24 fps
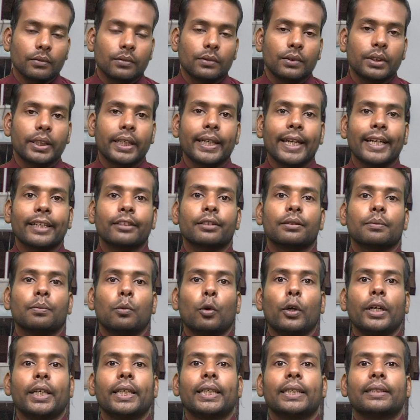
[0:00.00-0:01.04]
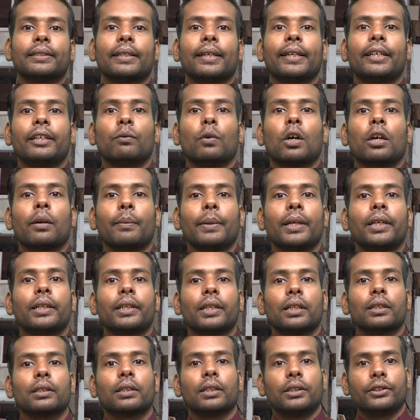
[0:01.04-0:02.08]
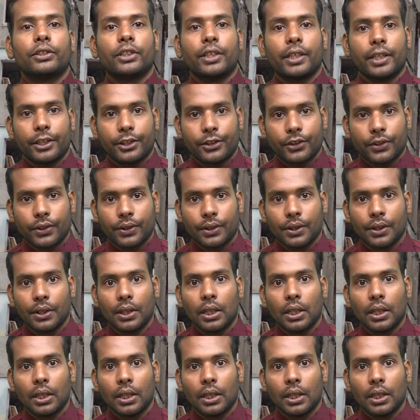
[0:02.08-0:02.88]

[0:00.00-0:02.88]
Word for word: The next point is an environmental consideration